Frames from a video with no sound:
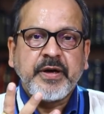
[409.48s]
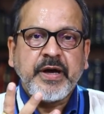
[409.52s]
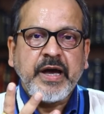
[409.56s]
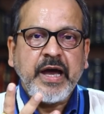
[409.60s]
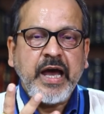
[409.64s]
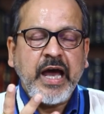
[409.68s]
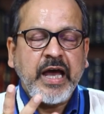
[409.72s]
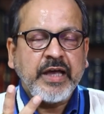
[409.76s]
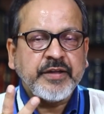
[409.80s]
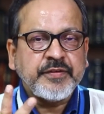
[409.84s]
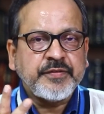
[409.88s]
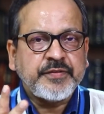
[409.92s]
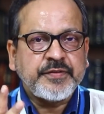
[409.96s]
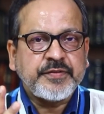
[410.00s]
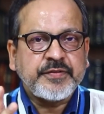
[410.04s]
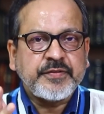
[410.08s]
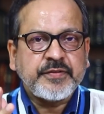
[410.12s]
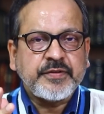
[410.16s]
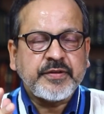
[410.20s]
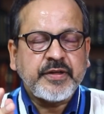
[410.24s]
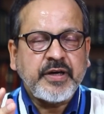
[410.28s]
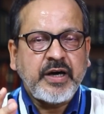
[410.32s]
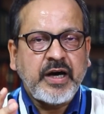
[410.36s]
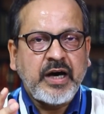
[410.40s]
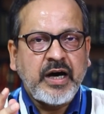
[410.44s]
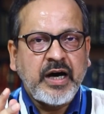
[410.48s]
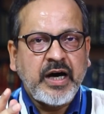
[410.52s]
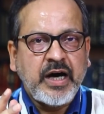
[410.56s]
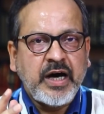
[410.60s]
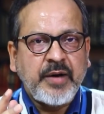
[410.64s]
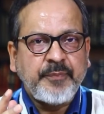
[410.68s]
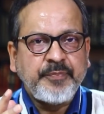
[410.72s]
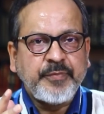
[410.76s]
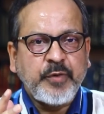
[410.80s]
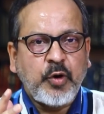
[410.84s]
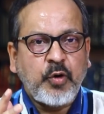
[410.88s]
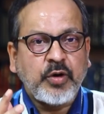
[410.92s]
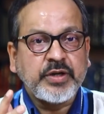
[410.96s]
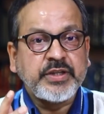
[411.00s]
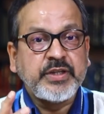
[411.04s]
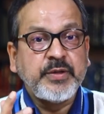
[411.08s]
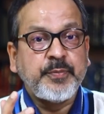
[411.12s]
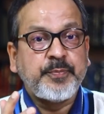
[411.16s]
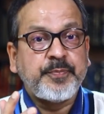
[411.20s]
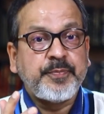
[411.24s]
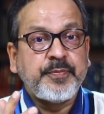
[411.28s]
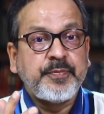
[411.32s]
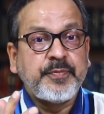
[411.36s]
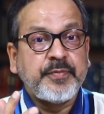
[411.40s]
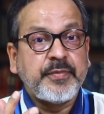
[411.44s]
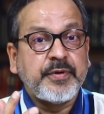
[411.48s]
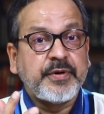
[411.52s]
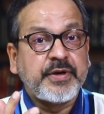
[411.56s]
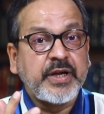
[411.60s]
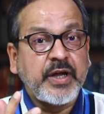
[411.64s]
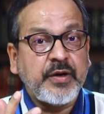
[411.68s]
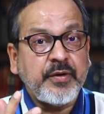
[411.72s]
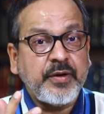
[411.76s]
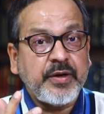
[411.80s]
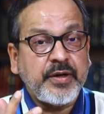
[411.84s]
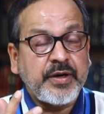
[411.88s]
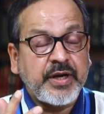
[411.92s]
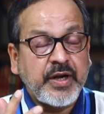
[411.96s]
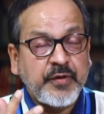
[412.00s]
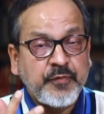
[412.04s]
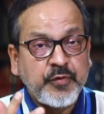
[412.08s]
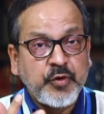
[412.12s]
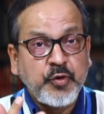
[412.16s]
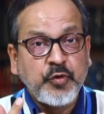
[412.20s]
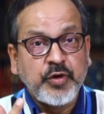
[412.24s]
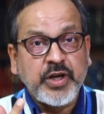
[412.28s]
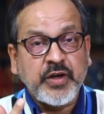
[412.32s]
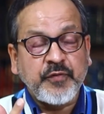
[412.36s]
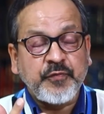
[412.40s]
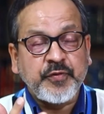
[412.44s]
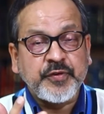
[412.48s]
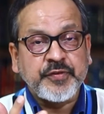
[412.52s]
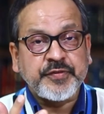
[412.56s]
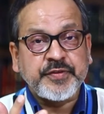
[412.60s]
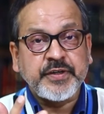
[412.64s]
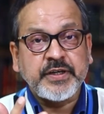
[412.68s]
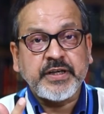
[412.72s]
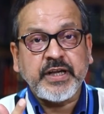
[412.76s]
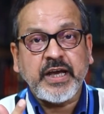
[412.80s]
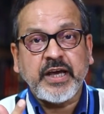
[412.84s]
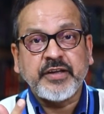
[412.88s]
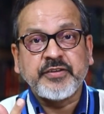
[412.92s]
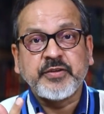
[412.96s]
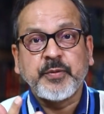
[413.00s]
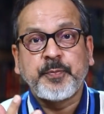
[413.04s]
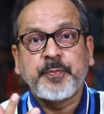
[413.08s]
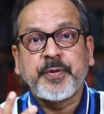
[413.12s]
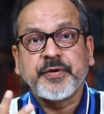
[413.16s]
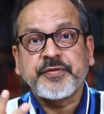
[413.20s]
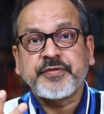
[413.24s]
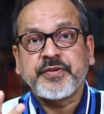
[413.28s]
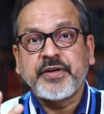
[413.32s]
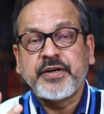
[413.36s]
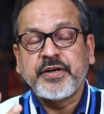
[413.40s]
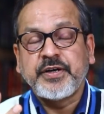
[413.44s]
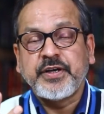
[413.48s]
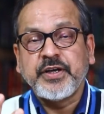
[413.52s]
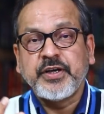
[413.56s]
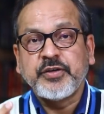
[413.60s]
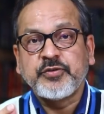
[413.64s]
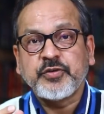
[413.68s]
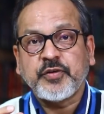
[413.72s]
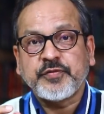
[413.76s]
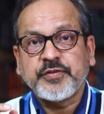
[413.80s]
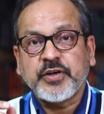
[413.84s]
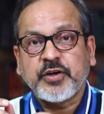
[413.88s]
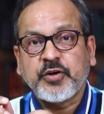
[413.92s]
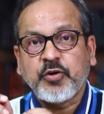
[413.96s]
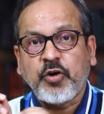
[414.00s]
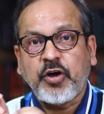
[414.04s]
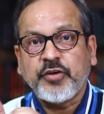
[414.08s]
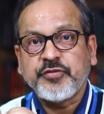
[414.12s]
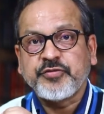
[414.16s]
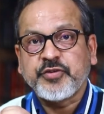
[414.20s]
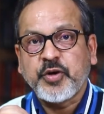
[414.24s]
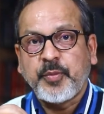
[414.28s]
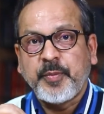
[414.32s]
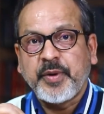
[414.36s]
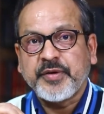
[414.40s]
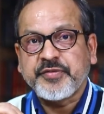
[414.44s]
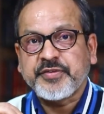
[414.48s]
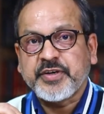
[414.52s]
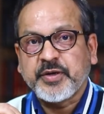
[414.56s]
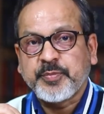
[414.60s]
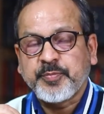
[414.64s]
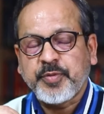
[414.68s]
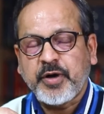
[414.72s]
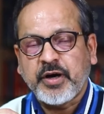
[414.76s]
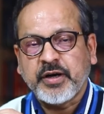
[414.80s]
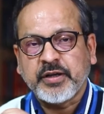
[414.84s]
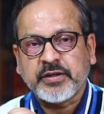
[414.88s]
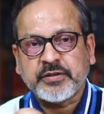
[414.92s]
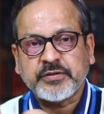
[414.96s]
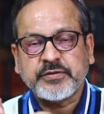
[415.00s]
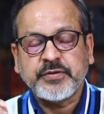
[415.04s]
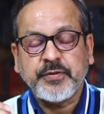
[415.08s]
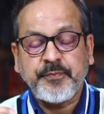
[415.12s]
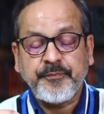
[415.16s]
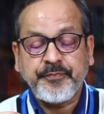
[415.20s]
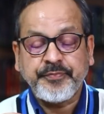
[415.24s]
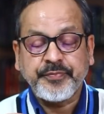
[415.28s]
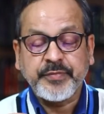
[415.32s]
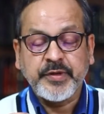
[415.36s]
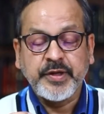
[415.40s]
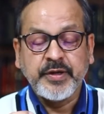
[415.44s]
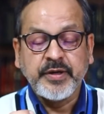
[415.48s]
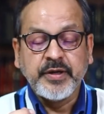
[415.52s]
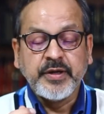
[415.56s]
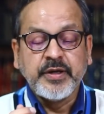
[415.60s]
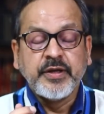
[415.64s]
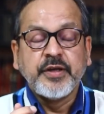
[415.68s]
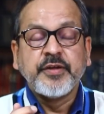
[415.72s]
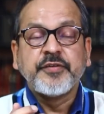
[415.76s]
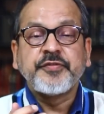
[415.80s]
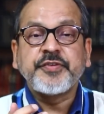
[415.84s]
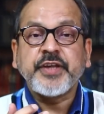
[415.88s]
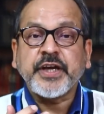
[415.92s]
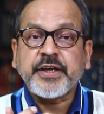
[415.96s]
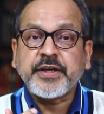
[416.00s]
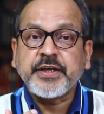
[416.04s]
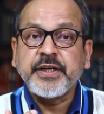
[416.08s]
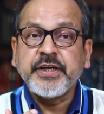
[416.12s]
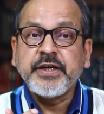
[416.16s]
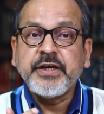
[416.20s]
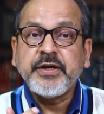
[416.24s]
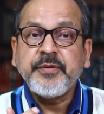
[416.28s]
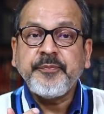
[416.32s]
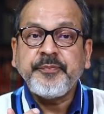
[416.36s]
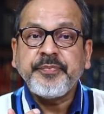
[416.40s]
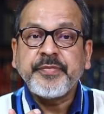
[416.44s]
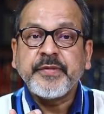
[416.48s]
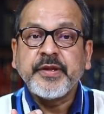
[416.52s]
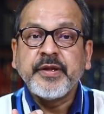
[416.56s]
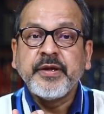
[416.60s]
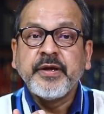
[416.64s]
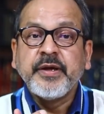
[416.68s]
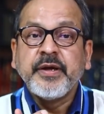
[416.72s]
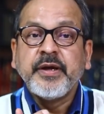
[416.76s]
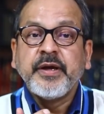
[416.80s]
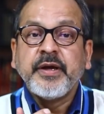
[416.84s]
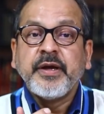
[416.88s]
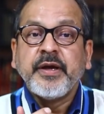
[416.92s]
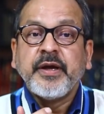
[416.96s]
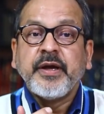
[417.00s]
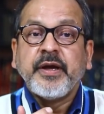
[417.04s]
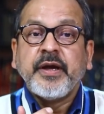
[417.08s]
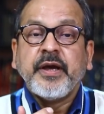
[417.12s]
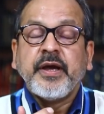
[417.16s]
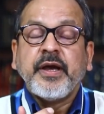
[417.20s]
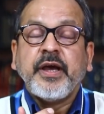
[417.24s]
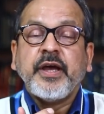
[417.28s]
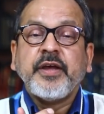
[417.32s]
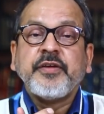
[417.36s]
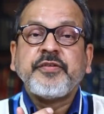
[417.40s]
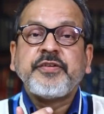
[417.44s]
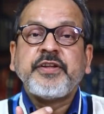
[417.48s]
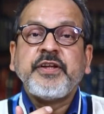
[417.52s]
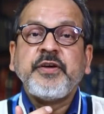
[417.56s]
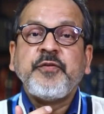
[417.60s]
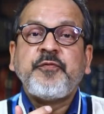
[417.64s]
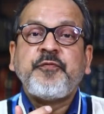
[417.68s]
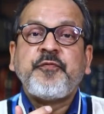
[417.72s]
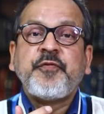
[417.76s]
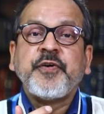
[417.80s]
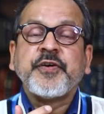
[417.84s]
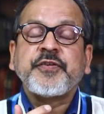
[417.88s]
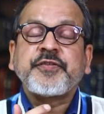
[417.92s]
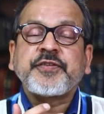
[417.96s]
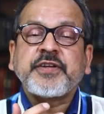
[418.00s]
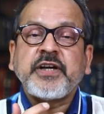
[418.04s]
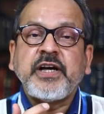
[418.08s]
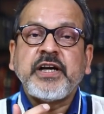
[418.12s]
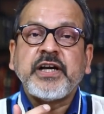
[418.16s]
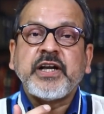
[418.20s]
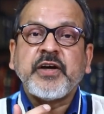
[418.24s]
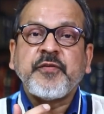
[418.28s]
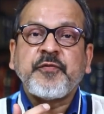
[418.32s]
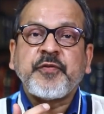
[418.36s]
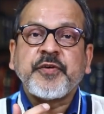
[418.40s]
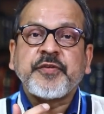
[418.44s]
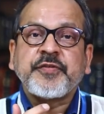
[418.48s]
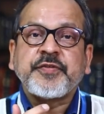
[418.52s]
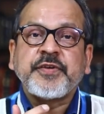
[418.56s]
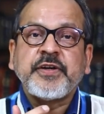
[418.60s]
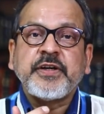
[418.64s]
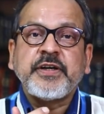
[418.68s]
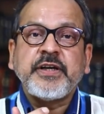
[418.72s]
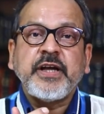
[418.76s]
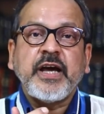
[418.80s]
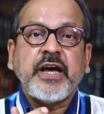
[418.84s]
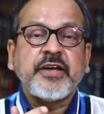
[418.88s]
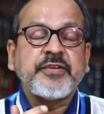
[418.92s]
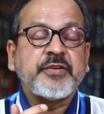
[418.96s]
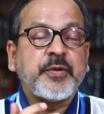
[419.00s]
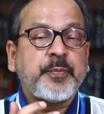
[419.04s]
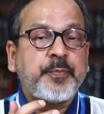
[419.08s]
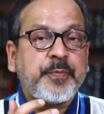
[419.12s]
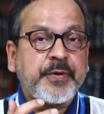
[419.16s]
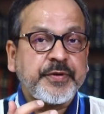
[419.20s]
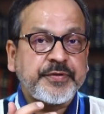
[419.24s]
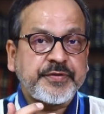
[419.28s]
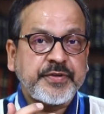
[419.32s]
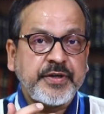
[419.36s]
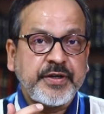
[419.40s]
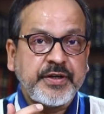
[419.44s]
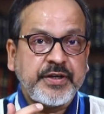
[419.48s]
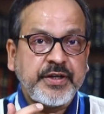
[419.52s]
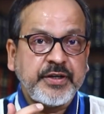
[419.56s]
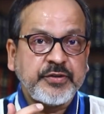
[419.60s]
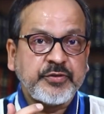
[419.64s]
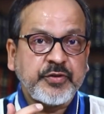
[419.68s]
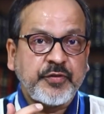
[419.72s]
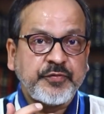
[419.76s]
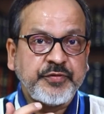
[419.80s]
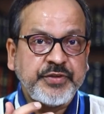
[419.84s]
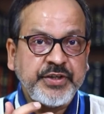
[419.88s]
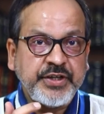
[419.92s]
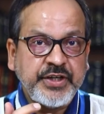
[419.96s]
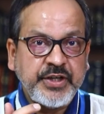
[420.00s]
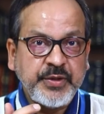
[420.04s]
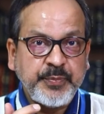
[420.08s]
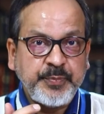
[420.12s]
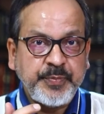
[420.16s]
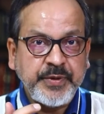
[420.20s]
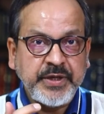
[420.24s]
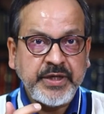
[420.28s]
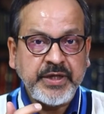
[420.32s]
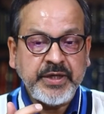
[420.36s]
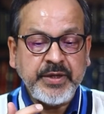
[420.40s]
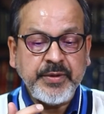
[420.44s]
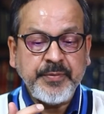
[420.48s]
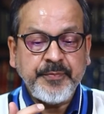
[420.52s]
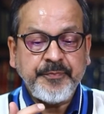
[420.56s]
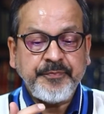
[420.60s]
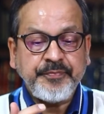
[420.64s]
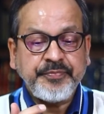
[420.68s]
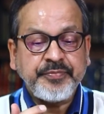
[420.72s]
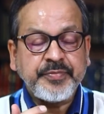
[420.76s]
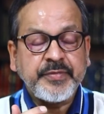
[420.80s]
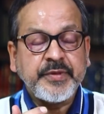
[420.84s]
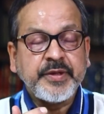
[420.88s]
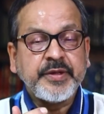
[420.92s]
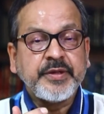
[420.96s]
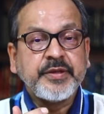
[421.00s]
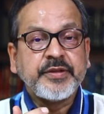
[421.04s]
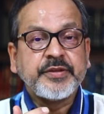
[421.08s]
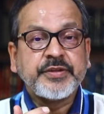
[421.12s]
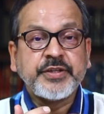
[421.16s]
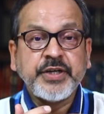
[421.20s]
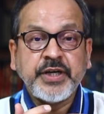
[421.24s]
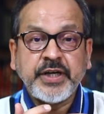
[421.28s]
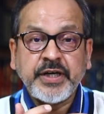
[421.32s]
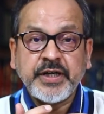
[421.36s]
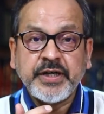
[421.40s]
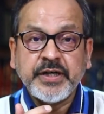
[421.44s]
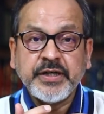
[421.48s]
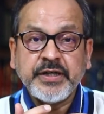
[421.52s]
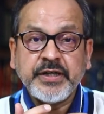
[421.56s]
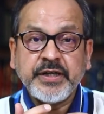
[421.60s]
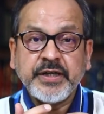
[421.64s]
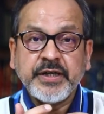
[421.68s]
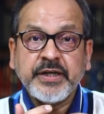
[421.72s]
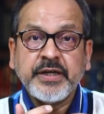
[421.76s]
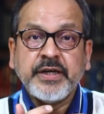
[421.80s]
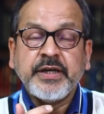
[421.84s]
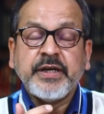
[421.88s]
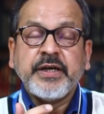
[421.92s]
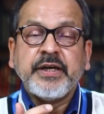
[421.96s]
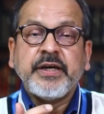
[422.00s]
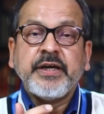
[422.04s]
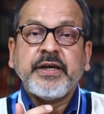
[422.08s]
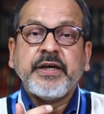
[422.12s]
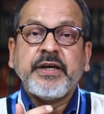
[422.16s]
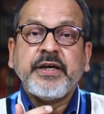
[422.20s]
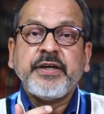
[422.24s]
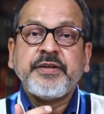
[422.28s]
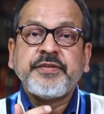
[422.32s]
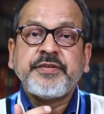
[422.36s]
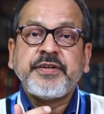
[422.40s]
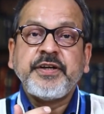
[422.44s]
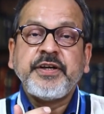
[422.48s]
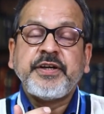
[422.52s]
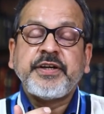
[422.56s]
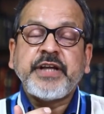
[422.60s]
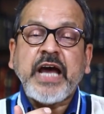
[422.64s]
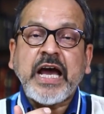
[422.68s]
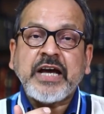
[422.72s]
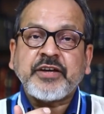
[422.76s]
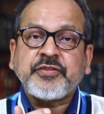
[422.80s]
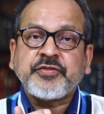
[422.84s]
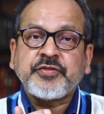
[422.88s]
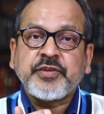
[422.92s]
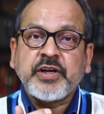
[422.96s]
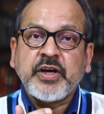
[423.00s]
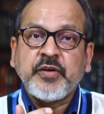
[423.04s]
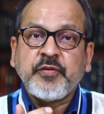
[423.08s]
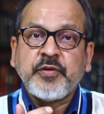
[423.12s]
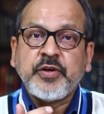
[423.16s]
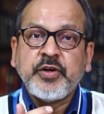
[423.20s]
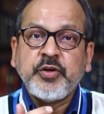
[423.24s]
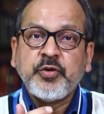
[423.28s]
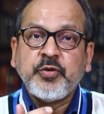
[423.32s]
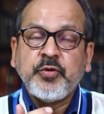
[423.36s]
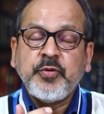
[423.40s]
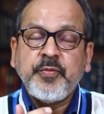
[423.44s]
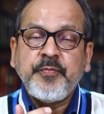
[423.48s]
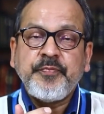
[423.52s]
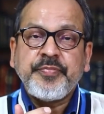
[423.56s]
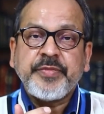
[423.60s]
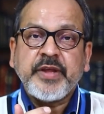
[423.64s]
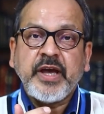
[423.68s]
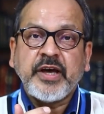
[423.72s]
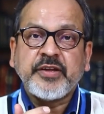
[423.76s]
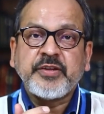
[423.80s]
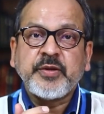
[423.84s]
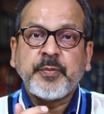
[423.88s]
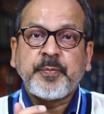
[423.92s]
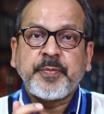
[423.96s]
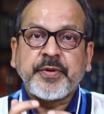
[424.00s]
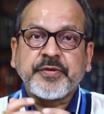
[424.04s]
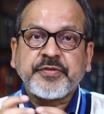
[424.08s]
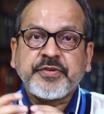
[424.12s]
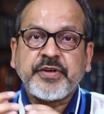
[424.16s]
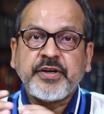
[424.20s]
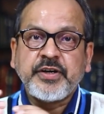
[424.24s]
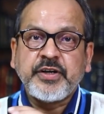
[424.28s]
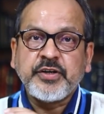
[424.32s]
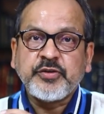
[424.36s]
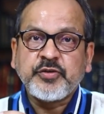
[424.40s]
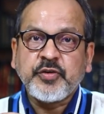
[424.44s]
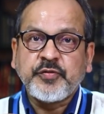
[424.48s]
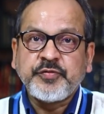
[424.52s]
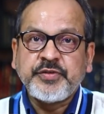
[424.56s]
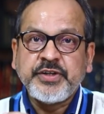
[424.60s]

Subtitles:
as or the revenue deficit as a percentage of the gross domestic product. Second is the fiscal deficit as a percentage of GDP. Third is the tax revenue as a percentage of